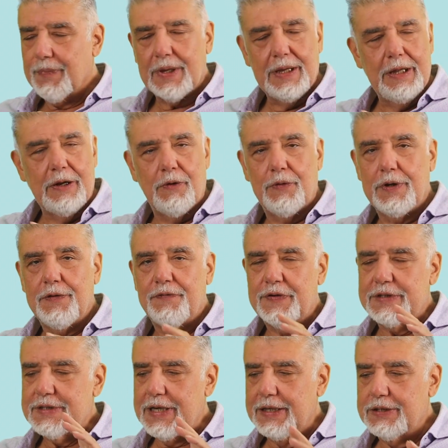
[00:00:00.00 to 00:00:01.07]
you know, if a
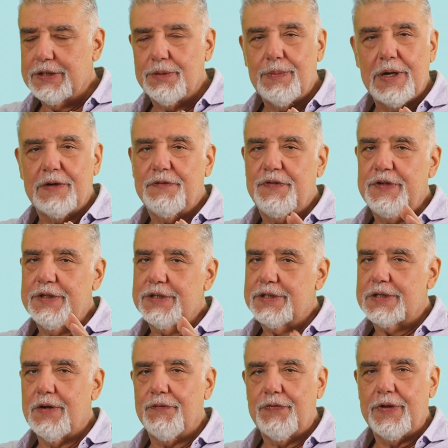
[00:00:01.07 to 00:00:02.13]
central bank fears
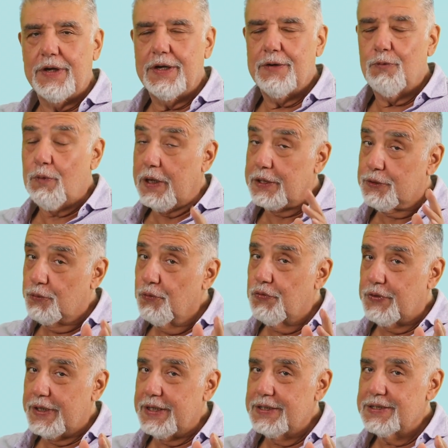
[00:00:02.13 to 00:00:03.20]
something, well, two
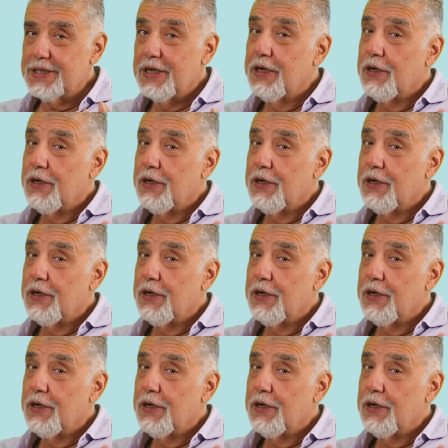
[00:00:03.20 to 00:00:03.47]
things.